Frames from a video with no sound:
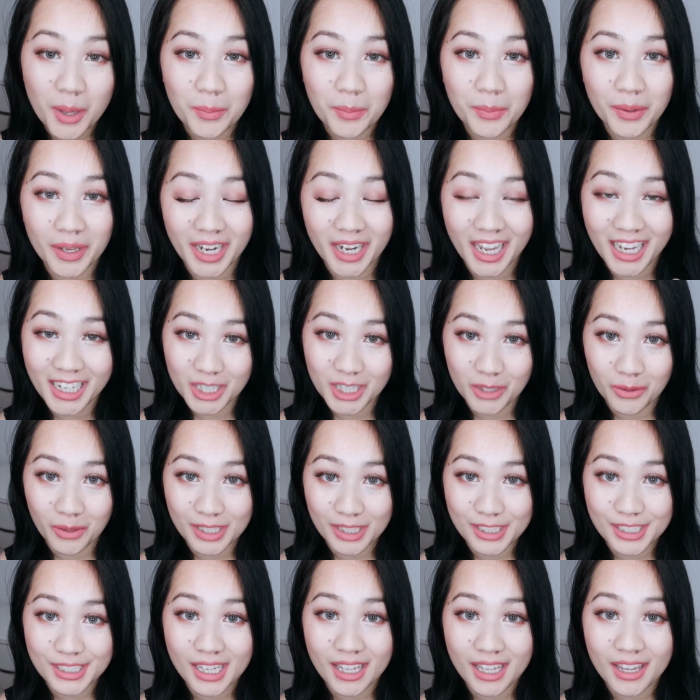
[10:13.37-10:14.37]
But
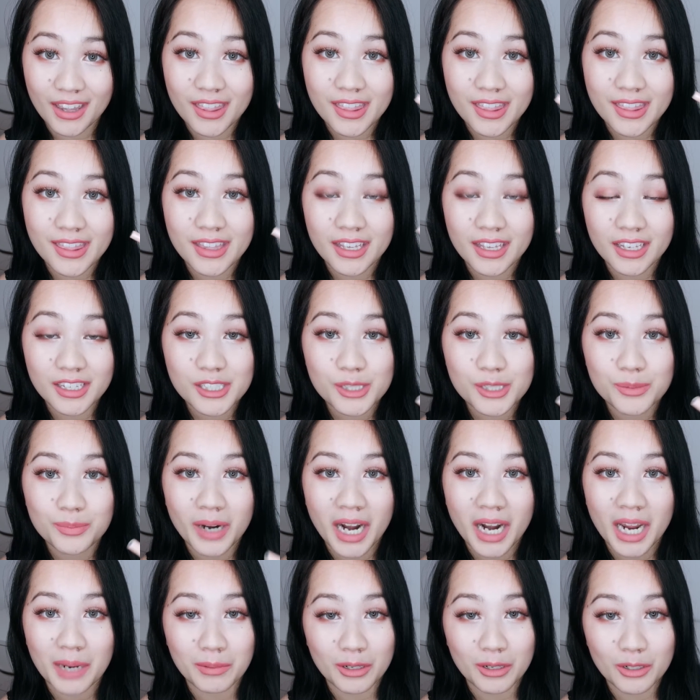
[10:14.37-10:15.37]
anyways, this
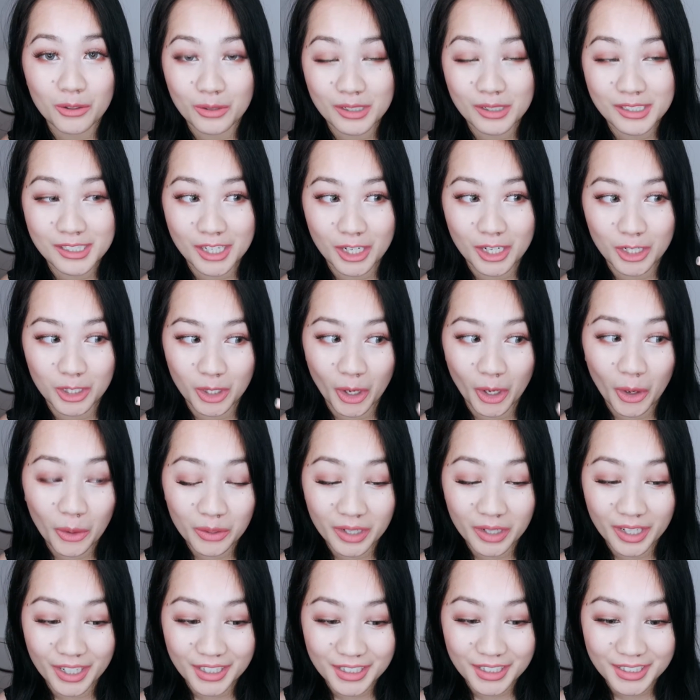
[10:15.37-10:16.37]
primer was no
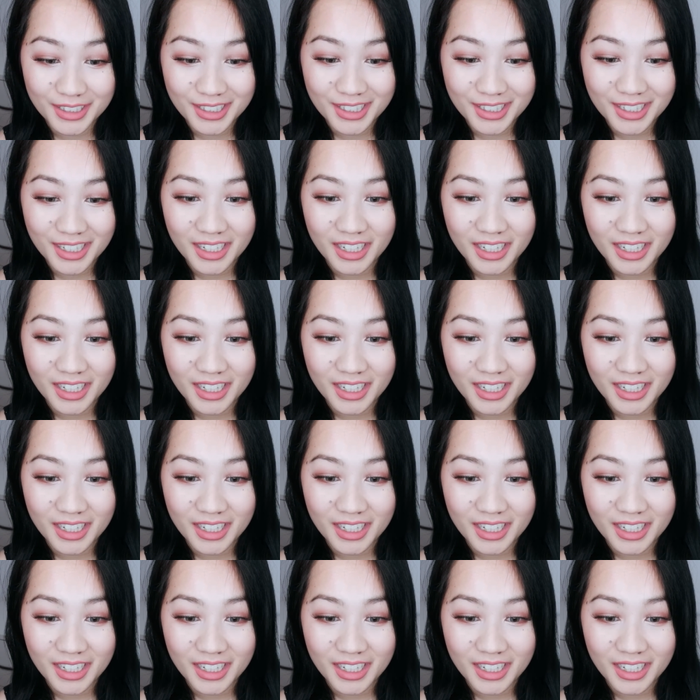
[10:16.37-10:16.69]
good.